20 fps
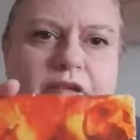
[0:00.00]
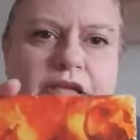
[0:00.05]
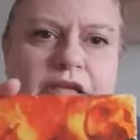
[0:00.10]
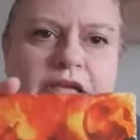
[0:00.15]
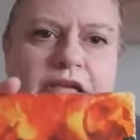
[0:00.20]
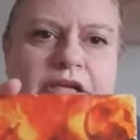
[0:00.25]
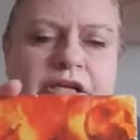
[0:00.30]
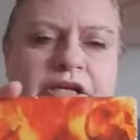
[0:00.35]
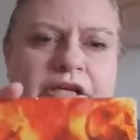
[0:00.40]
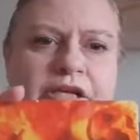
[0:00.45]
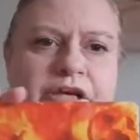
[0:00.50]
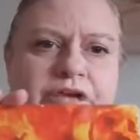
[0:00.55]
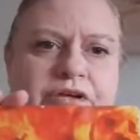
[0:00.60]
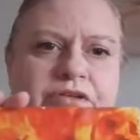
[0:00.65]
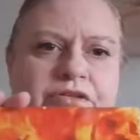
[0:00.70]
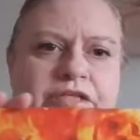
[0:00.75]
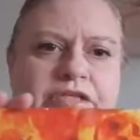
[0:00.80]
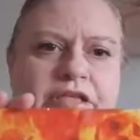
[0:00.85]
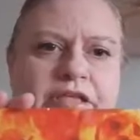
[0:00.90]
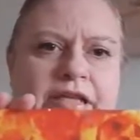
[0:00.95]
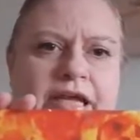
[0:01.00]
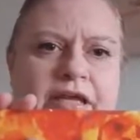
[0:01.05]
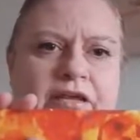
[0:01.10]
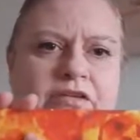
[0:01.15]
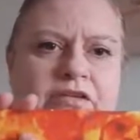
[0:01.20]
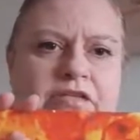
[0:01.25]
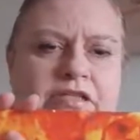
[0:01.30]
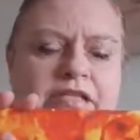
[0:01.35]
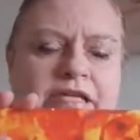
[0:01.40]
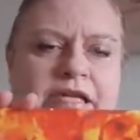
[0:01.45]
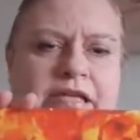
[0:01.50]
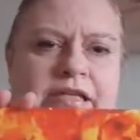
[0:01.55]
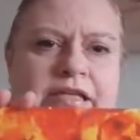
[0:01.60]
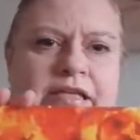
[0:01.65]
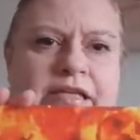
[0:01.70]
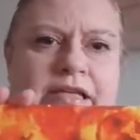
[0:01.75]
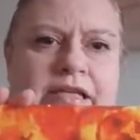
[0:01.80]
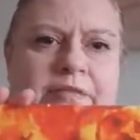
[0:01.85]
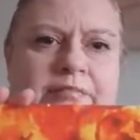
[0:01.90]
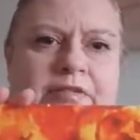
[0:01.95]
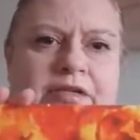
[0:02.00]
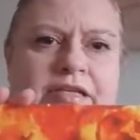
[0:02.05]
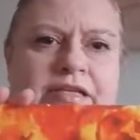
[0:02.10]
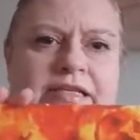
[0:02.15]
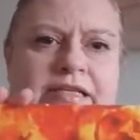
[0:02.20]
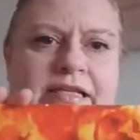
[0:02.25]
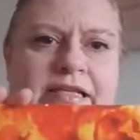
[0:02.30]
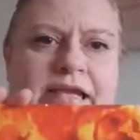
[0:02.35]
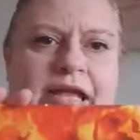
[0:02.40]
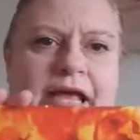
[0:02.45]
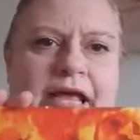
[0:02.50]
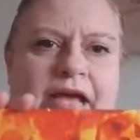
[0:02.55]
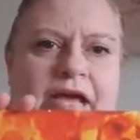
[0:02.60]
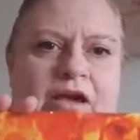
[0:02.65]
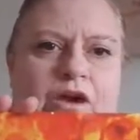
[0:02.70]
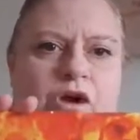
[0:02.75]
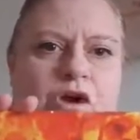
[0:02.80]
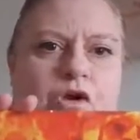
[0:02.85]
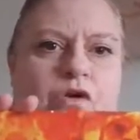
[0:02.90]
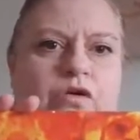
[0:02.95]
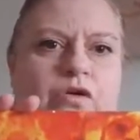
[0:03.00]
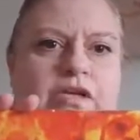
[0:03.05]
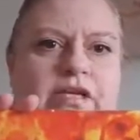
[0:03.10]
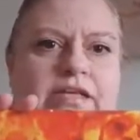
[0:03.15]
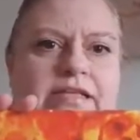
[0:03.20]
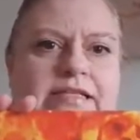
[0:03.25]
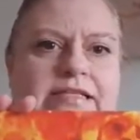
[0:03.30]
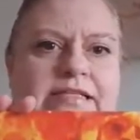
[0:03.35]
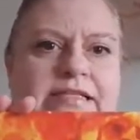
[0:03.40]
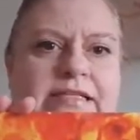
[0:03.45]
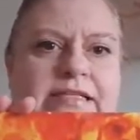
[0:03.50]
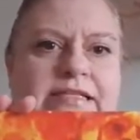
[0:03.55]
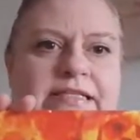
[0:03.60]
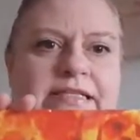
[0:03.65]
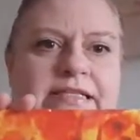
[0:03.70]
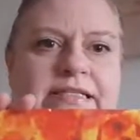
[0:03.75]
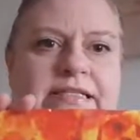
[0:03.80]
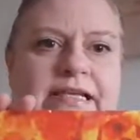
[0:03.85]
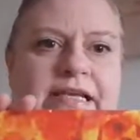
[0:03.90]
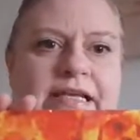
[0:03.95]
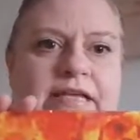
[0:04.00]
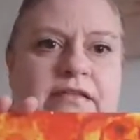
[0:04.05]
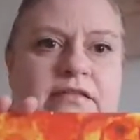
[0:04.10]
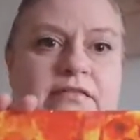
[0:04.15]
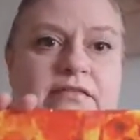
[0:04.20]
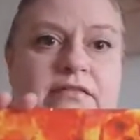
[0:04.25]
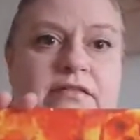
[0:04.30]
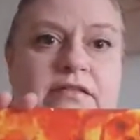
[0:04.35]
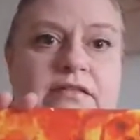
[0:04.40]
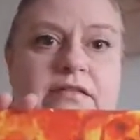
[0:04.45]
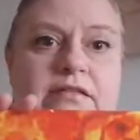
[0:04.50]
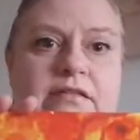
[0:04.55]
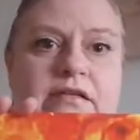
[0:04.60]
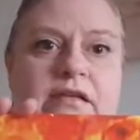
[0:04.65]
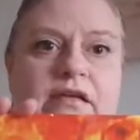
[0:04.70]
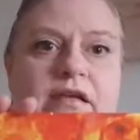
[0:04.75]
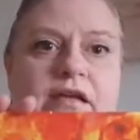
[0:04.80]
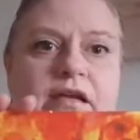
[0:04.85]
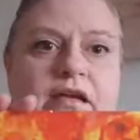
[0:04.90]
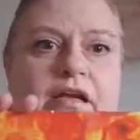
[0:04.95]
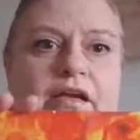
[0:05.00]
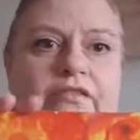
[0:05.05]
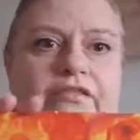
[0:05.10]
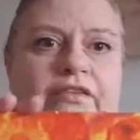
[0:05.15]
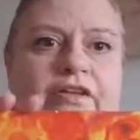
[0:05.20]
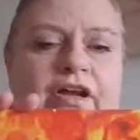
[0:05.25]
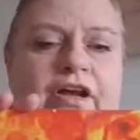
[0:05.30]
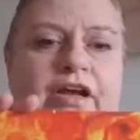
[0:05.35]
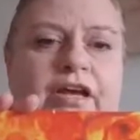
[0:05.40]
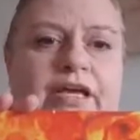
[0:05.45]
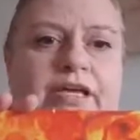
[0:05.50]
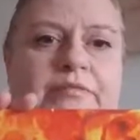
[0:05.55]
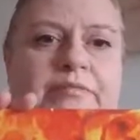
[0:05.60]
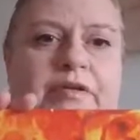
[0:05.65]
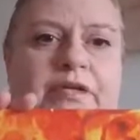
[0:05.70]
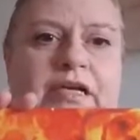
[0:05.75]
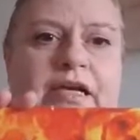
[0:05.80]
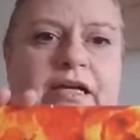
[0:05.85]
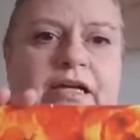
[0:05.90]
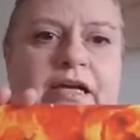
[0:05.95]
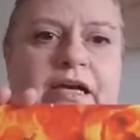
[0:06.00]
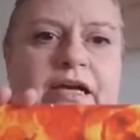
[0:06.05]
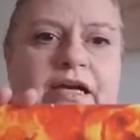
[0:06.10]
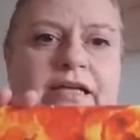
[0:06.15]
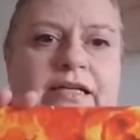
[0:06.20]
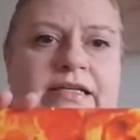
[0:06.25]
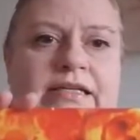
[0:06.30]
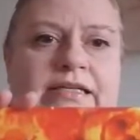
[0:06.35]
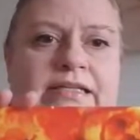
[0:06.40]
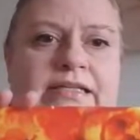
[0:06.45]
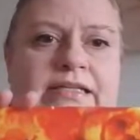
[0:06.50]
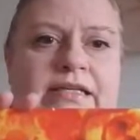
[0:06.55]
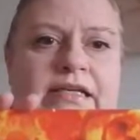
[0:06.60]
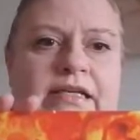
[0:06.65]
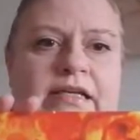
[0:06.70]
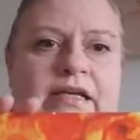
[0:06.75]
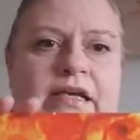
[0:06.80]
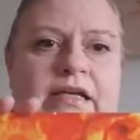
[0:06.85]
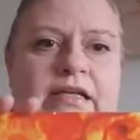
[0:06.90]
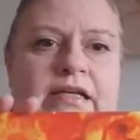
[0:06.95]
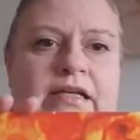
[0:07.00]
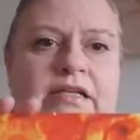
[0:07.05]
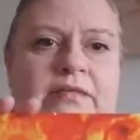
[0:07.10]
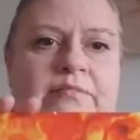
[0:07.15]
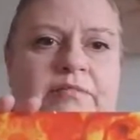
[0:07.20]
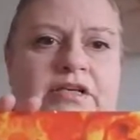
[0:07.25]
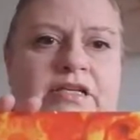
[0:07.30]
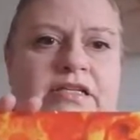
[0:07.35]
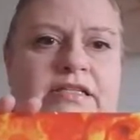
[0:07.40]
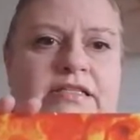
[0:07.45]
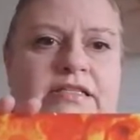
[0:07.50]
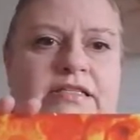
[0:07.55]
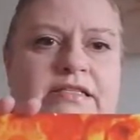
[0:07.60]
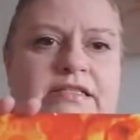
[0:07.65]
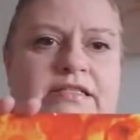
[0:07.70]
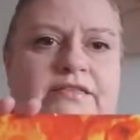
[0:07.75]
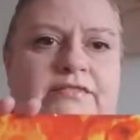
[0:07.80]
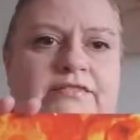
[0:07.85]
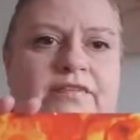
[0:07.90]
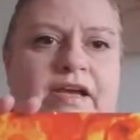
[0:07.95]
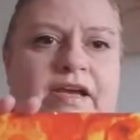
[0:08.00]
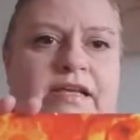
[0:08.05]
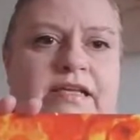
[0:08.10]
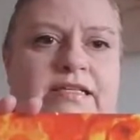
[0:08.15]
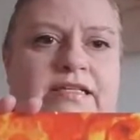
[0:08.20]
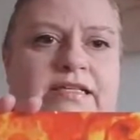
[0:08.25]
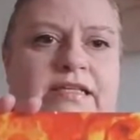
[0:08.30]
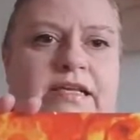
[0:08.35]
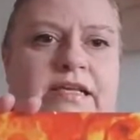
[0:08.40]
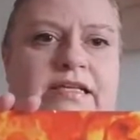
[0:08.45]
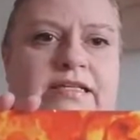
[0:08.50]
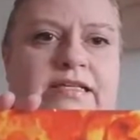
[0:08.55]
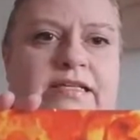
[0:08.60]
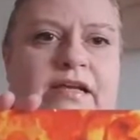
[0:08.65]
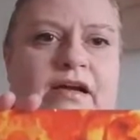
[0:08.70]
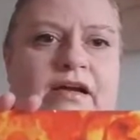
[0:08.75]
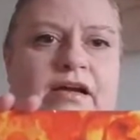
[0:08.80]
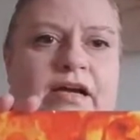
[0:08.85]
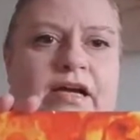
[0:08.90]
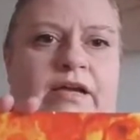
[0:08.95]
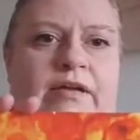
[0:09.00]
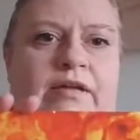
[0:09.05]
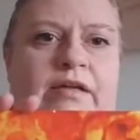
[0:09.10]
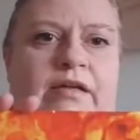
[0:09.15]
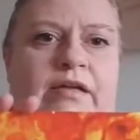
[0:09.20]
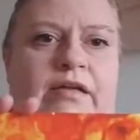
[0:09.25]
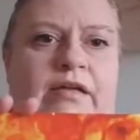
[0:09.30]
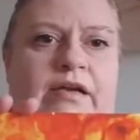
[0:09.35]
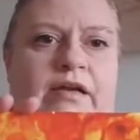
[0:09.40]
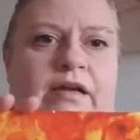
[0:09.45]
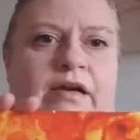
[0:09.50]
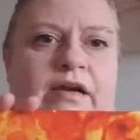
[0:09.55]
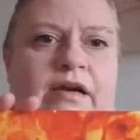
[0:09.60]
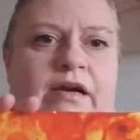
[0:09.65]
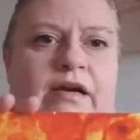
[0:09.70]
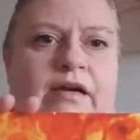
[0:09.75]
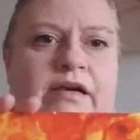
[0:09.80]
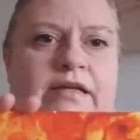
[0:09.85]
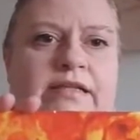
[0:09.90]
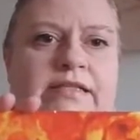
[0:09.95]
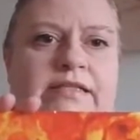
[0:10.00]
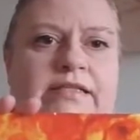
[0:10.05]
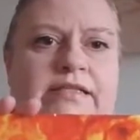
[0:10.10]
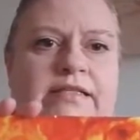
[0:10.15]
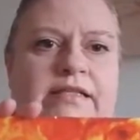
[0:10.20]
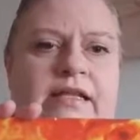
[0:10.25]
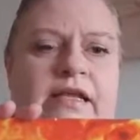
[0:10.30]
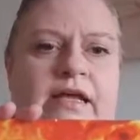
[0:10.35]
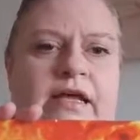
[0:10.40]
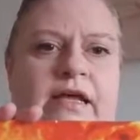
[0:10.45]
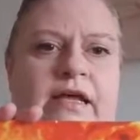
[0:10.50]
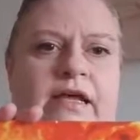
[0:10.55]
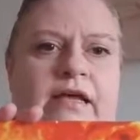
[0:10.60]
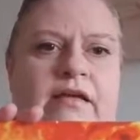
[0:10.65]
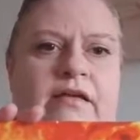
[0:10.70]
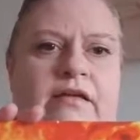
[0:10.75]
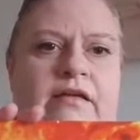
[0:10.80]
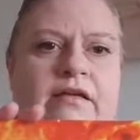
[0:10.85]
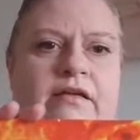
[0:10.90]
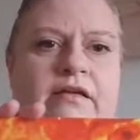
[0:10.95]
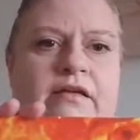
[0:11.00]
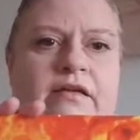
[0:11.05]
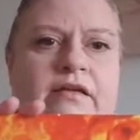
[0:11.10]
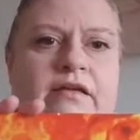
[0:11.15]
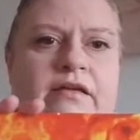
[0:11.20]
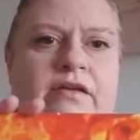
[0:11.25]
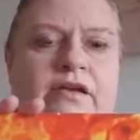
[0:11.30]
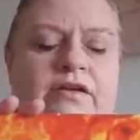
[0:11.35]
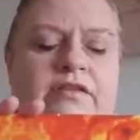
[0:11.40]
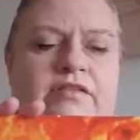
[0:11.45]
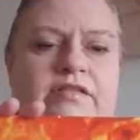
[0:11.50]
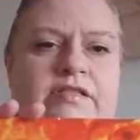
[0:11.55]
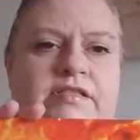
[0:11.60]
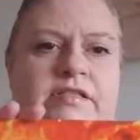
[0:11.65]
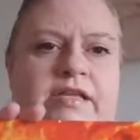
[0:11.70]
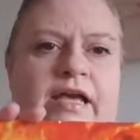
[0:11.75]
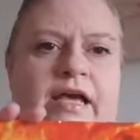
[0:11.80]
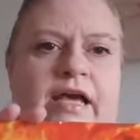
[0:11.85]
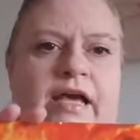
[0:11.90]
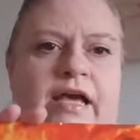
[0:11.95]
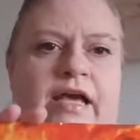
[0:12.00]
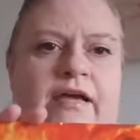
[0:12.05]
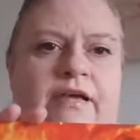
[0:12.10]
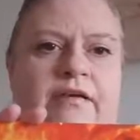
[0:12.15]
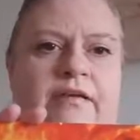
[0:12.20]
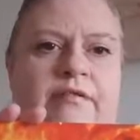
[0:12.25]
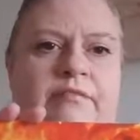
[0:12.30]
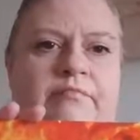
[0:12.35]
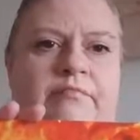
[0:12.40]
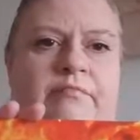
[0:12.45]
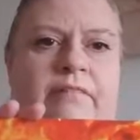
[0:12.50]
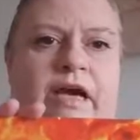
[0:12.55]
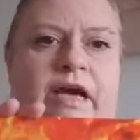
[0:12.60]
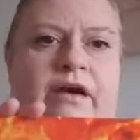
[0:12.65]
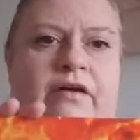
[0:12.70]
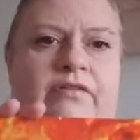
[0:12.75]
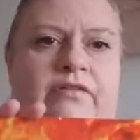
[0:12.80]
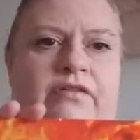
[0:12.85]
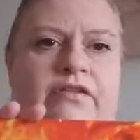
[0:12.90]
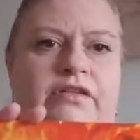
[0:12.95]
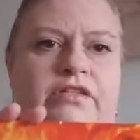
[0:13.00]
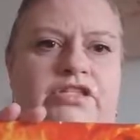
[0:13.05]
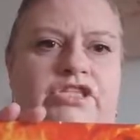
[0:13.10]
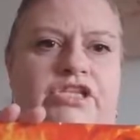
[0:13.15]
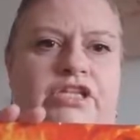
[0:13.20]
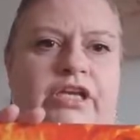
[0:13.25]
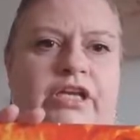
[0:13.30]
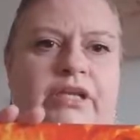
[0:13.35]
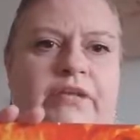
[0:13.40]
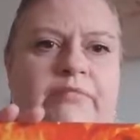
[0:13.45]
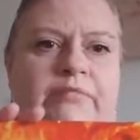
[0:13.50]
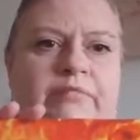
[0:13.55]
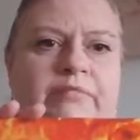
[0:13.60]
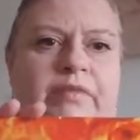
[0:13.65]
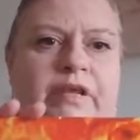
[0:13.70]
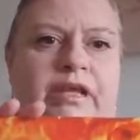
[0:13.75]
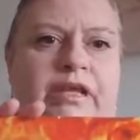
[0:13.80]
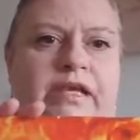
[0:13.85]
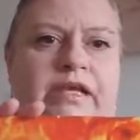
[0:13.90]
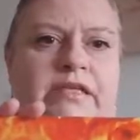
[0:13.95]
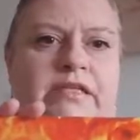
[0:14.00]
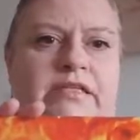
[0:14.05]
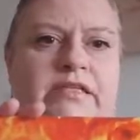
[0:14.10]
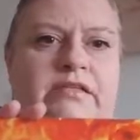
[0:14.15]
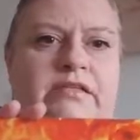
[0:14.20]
and a coat, and that looks like another person there, or you can see it as hills, if you like, but I can see another person's face. There's the eyes there, nose there, mouth, chin, beard,